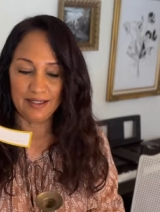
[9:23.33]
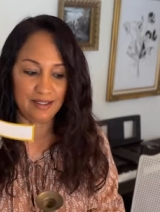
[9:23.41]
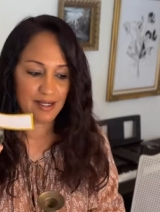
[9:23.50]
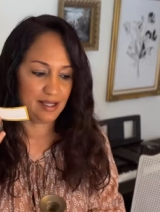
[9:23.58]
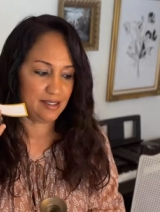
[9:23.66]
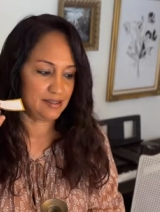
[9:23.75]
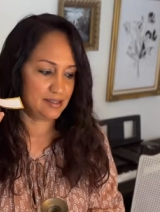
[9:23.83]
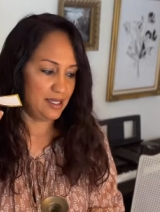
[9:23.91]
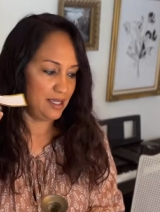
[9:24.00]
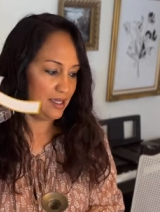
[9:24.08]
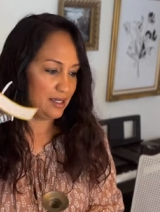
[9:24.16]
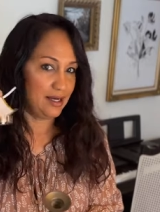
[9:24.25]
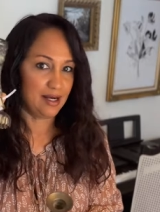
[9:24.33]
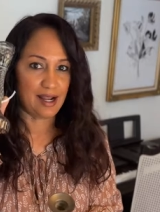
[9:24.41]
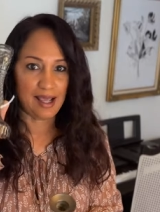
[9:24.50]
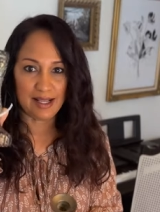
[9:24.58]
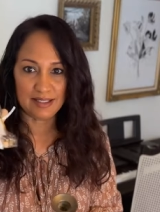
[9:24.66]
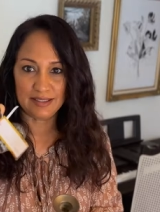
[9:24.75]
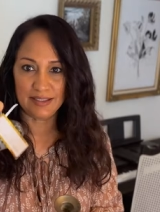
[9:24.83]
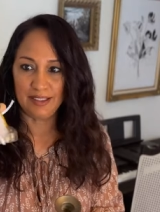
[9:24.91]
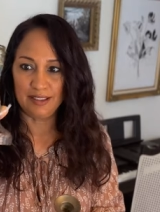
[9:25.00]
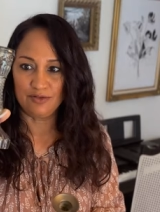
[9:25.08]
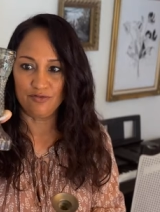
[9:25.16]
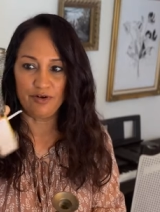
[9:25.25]
that has glass,
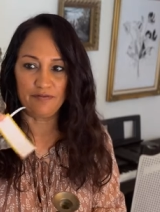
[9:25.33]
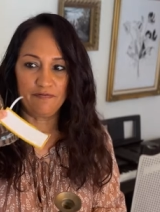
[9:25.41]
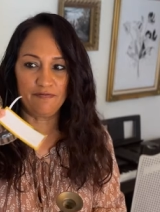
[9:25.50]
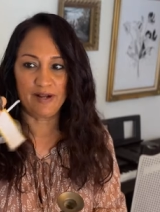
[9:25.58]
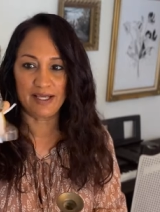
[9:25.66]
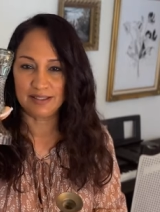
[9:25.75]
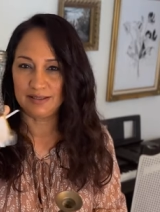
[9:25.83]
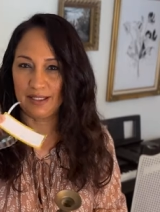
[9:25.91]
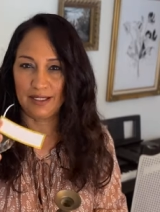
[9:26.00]
it reflects that